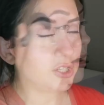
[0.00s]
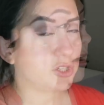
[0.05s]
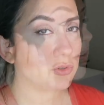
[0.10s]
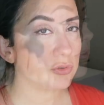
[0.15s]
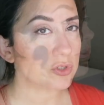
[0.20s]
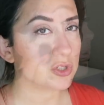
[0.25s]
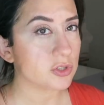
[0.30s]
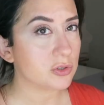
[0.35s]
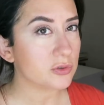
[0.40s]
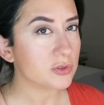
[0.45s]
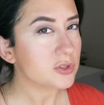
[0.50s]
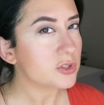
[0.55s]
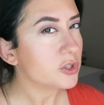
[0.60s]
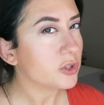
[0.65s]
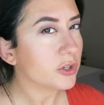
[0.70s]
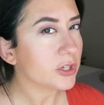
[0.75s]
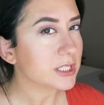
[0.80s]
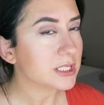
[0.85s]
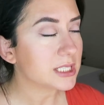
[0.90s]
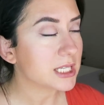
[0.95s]
Can you choose
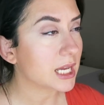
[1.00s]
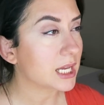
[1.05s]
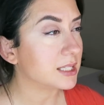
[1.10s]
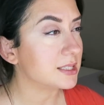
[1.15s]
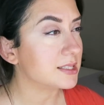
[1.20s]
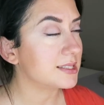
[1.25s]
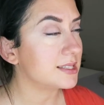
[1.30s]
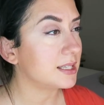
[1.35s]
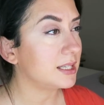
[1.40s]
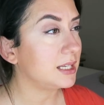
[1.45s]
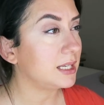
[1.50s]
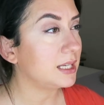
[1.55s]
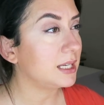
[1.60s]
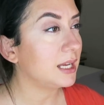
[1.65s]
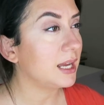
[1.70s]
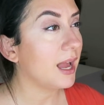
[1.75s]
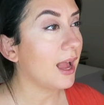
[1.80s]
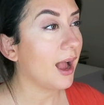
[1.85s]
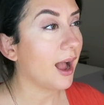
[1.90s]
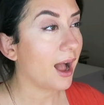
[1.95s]
your
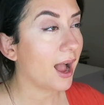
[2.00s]
intensity?